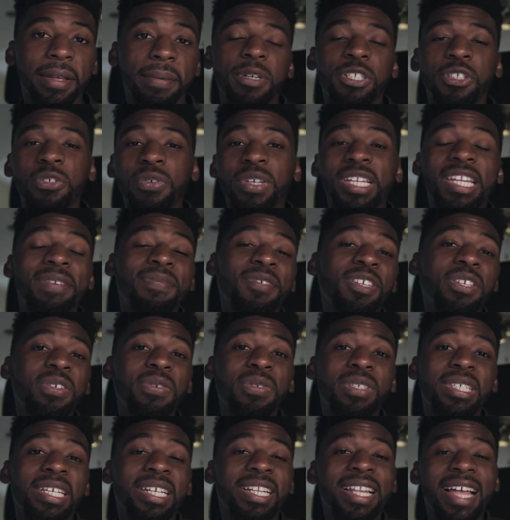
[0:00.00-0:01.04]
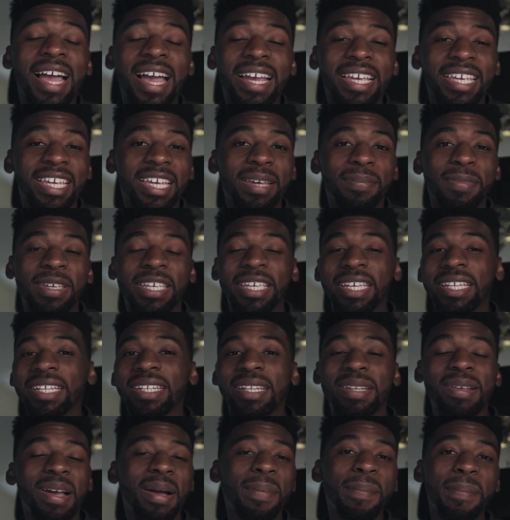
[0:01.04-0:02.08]
But you can even use a Glidecam and get
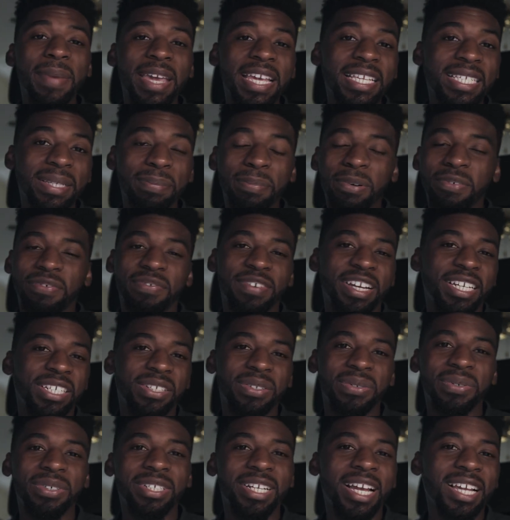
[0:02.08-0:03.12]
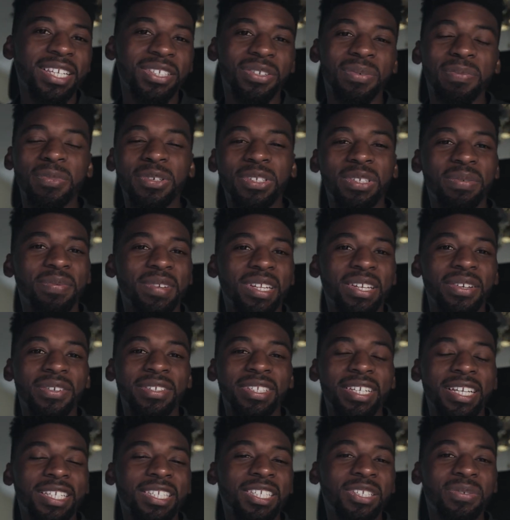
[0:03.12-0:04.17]
amazing professional shots on music video
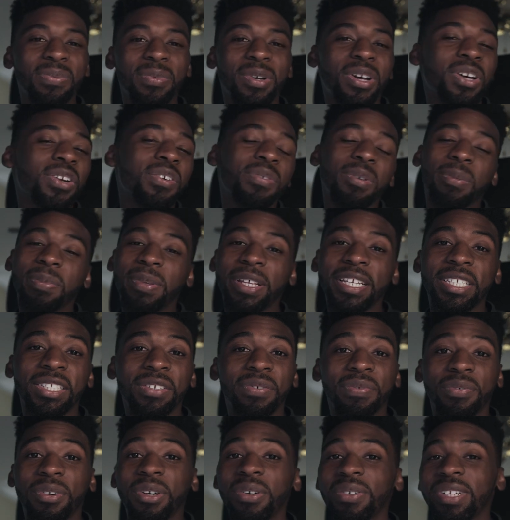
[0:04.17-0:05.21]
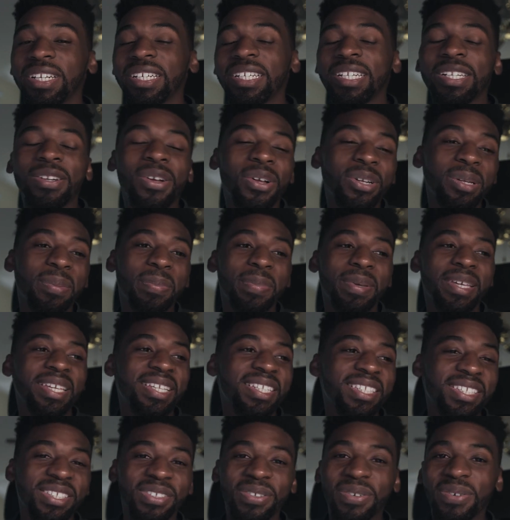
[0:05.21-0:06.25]
sets as well to replace a Ronin. And it all
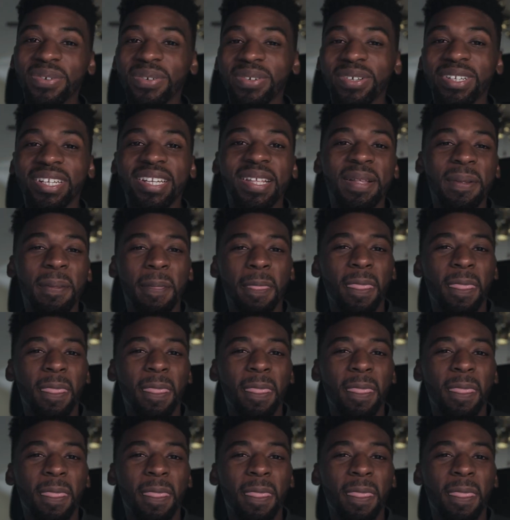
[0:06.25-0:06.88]
depends on